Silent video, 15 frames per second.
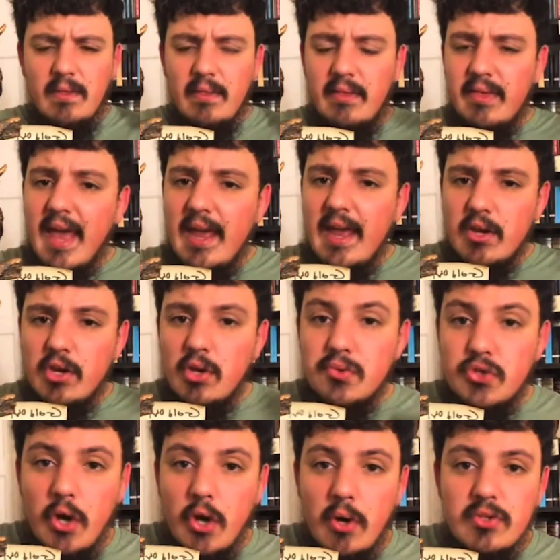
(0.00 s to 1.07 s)
Then
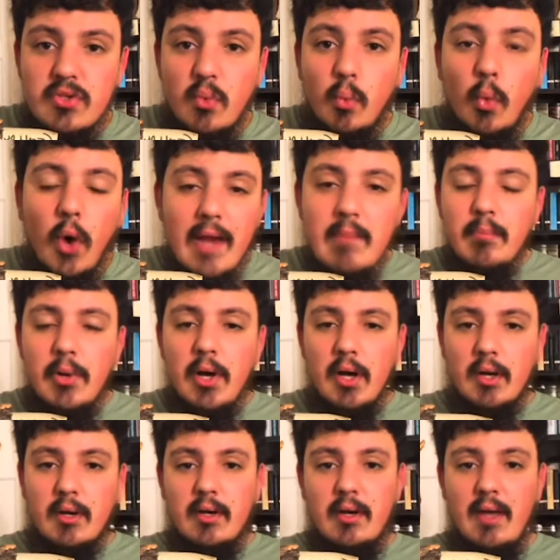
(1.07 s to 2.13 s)
you chose one
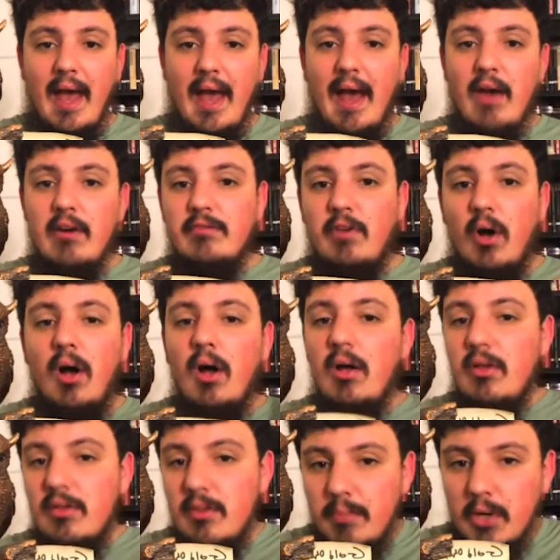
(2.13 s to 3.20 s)
book out of
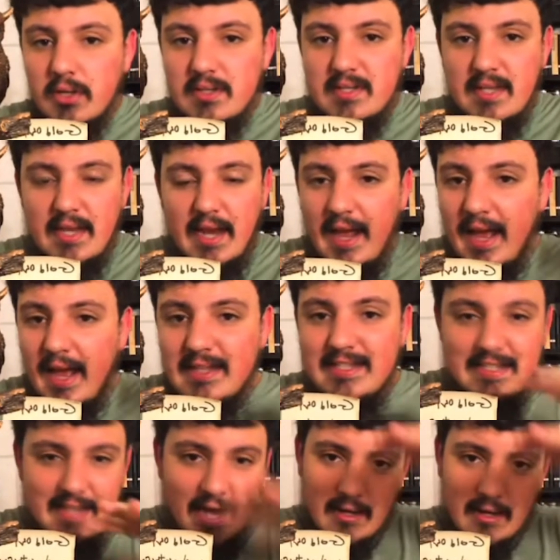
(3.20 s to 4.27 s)
all the books that I had
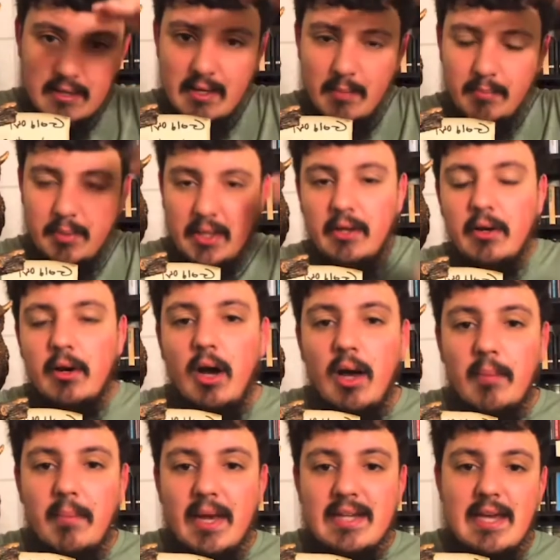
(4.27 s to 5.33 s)
stacked up here
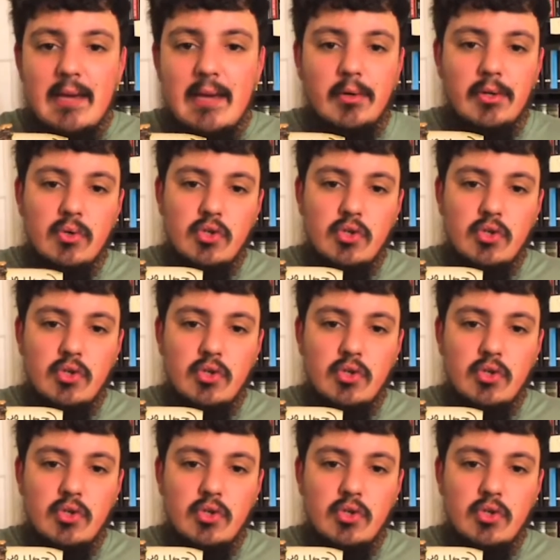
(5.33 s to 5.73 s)
on my table.